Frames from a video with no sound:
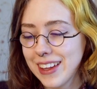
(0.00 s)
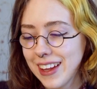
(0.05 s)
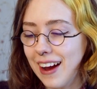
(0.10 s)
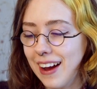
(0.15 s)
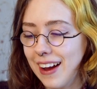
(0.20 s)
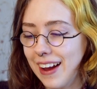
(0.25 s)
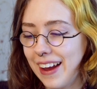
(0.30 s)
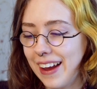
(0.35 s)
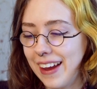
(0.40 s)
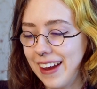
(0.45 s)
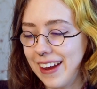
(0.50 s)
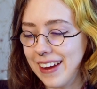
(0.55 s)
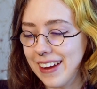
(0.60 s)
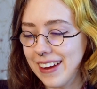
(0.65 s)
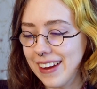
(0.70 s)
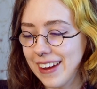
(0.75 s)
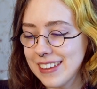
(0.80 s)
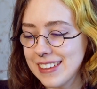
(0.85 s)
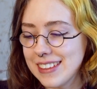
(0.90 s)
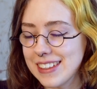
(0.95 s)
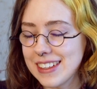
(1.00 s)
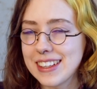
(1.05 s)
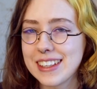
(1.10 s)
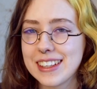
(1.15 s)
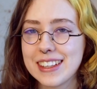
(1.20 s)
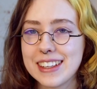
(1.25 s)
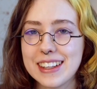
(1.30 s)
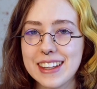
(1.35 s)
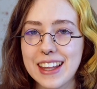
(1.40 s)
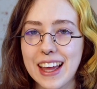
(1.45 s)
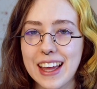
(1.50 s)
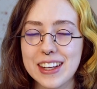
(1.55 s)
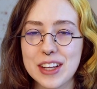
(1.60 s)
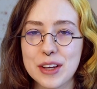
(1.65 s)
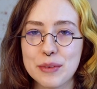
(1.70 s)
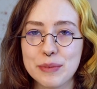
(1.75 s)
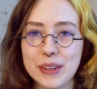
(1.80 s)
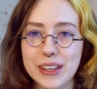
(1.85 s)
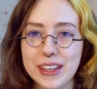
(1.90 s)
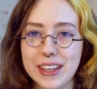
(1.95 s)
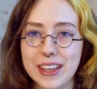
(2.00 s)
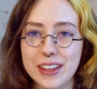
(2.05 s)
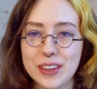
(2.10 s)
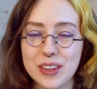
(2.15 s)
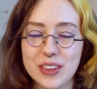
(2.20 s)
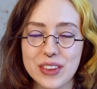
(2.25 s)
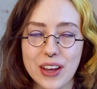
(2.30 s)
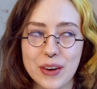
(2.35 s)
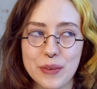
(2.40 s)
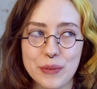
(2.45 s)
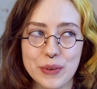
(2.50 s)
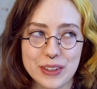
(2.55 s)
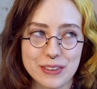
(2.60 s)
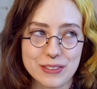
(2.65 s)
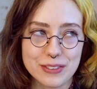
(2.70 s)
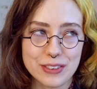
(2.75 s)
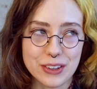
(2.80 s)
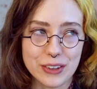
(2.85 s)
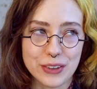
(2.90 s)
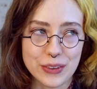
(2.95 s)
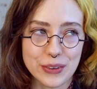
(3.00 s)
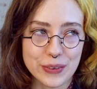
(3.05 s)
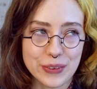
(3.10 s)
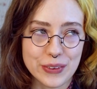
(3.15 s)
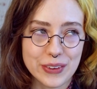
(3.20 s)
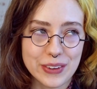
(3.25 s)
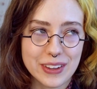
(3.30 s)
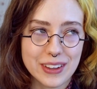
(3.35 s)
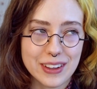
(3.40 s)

I didn't end up liking that workflow.